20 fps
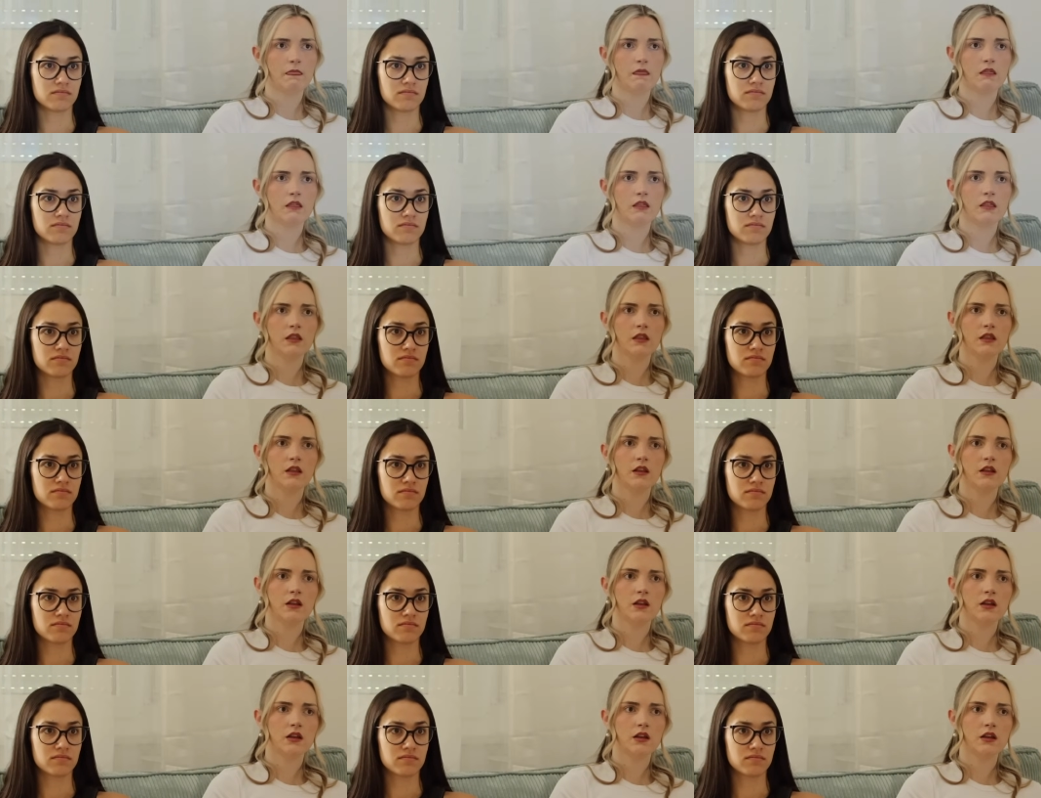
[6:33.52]

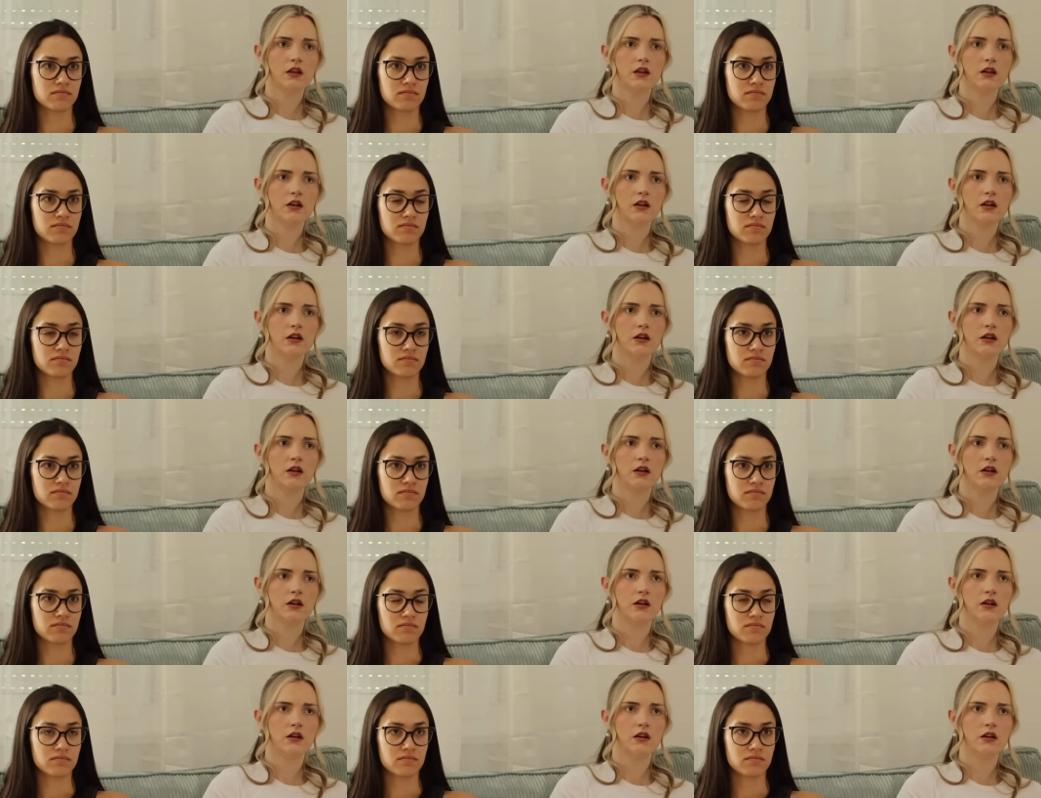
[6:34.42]

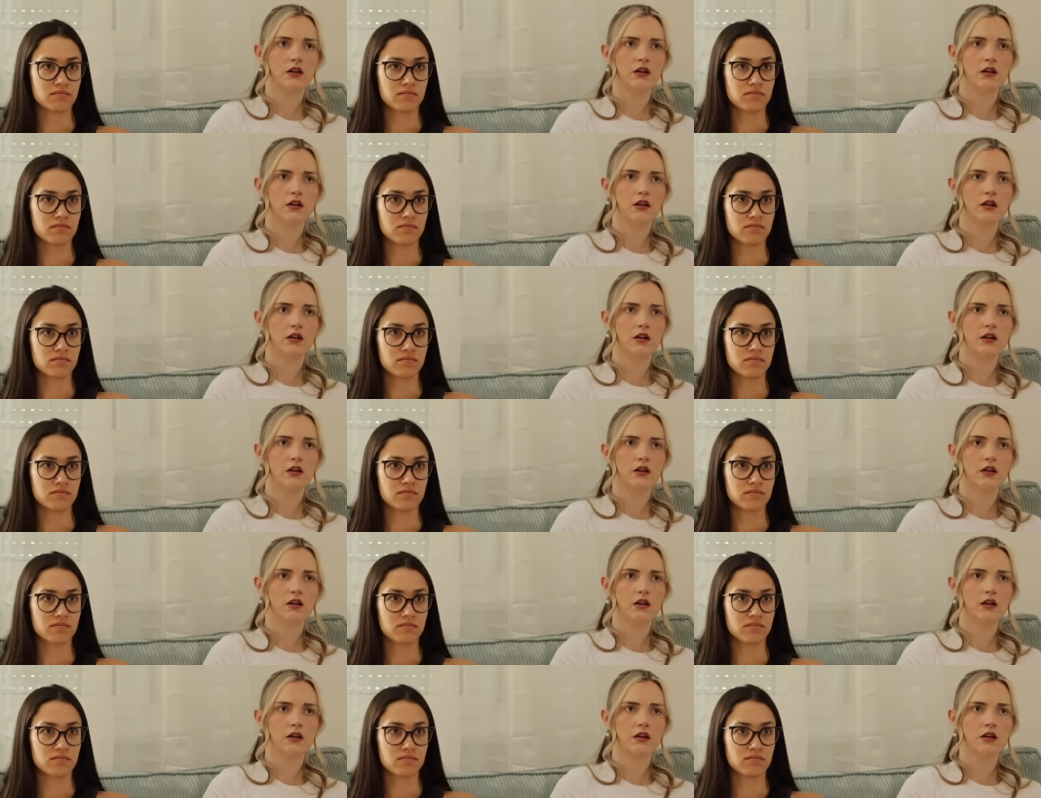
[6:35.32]

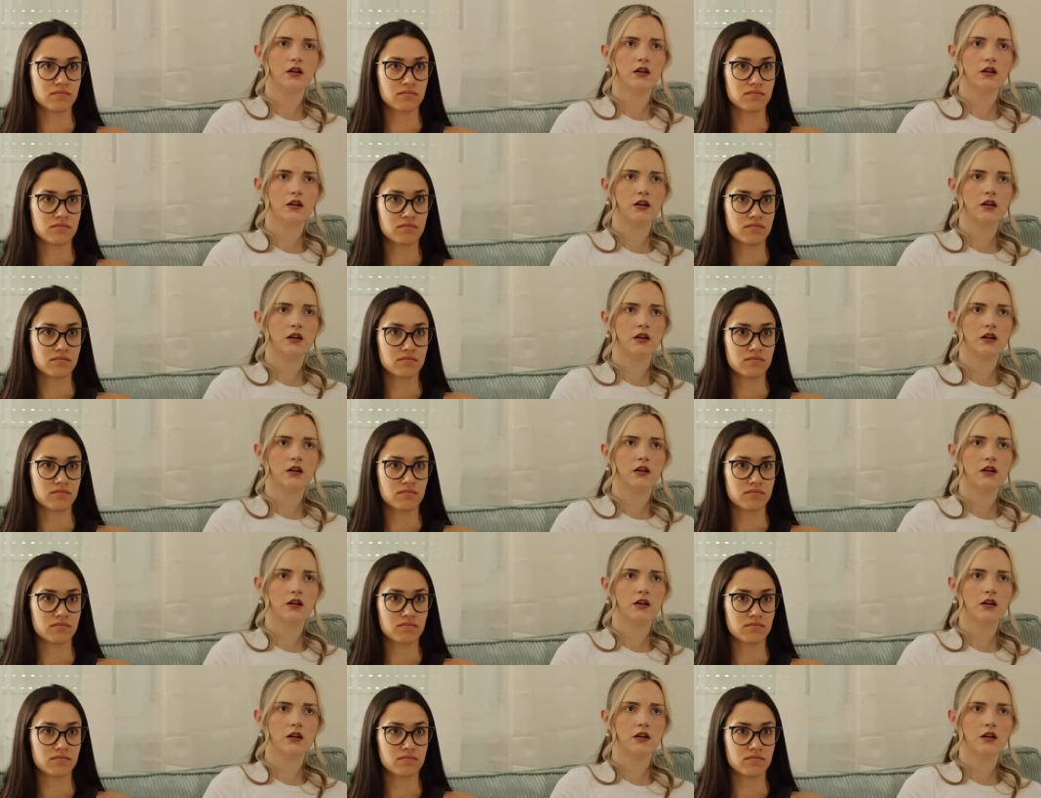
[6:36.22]

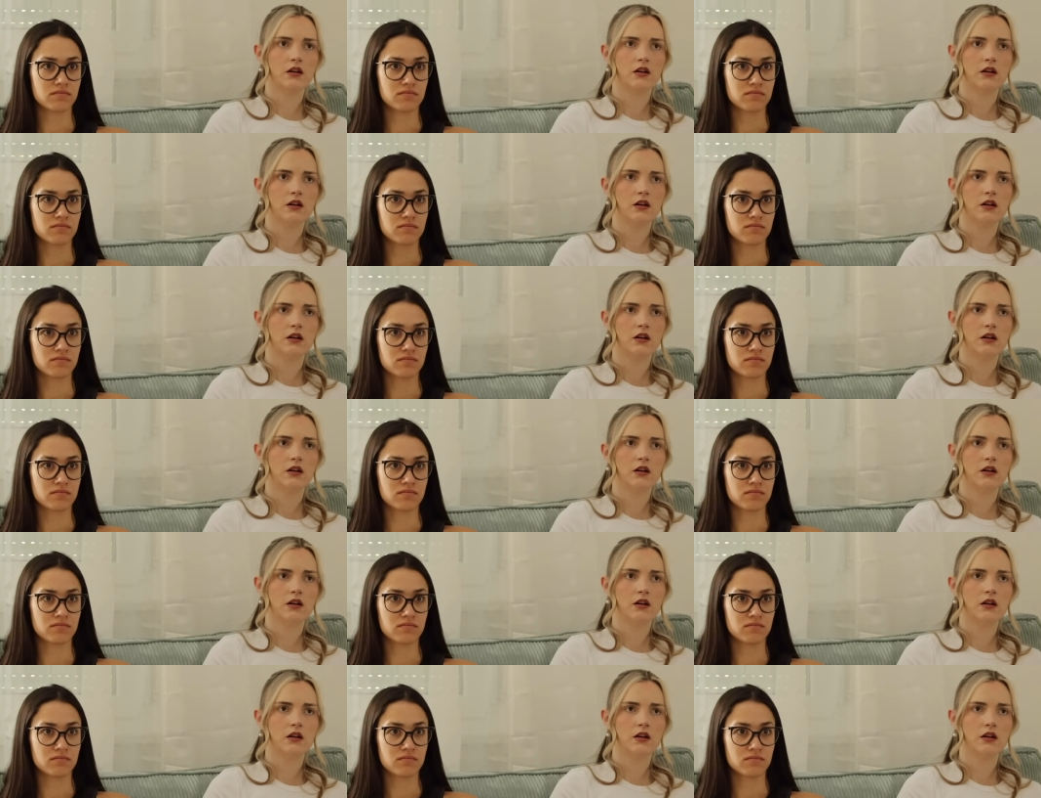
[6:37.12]

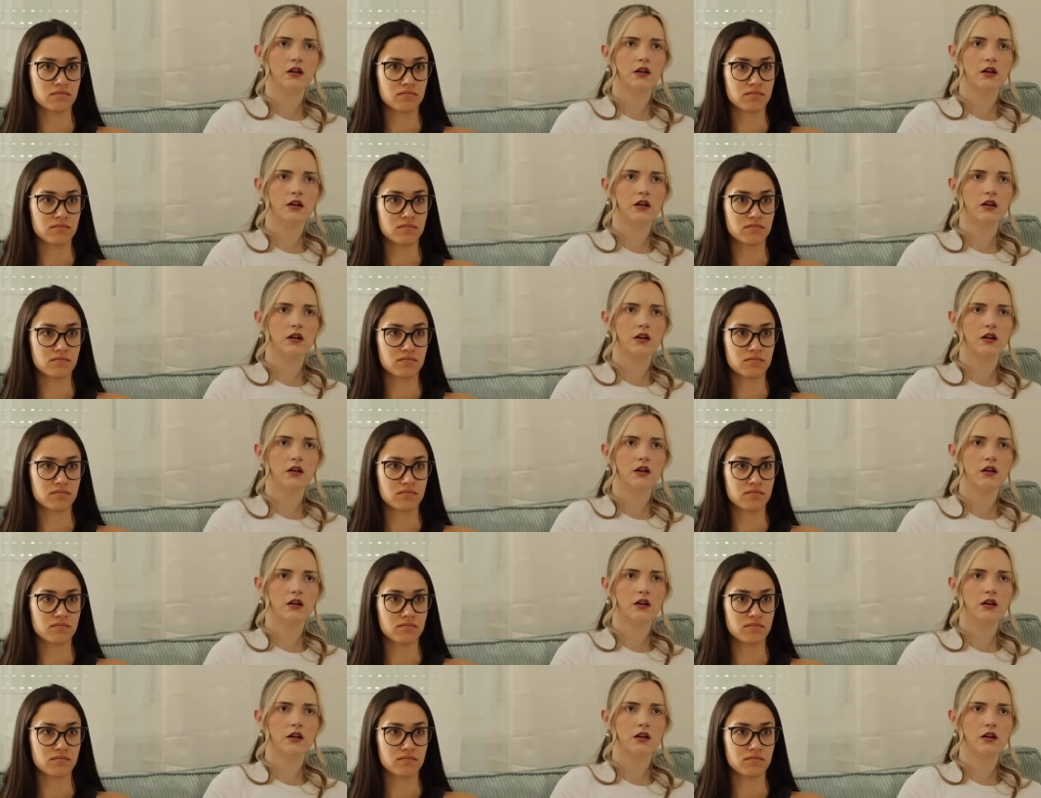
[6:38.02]
[no speech]